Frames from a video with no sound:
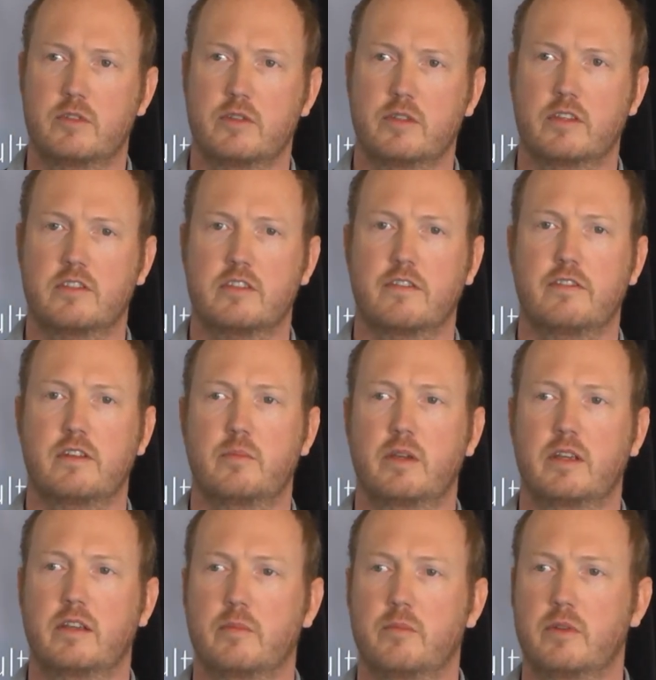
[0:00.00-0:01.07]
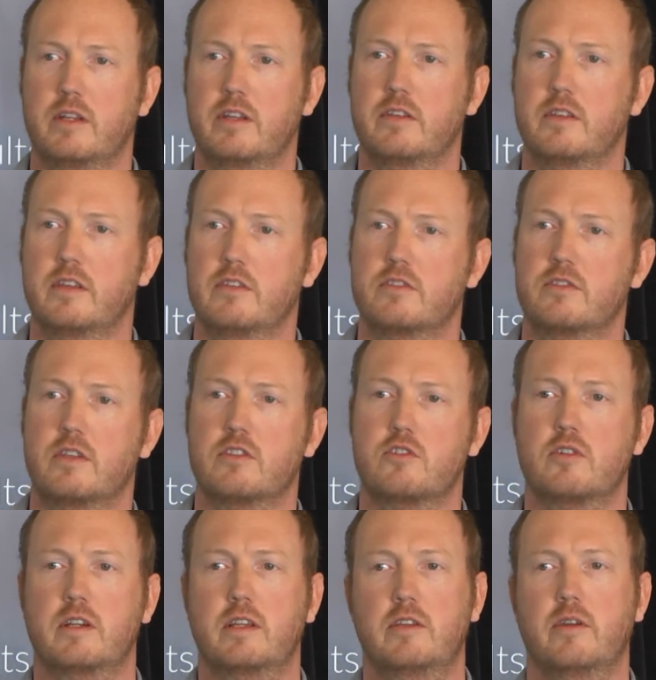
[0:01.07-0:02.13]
Doing this stuff in a big company is tricky.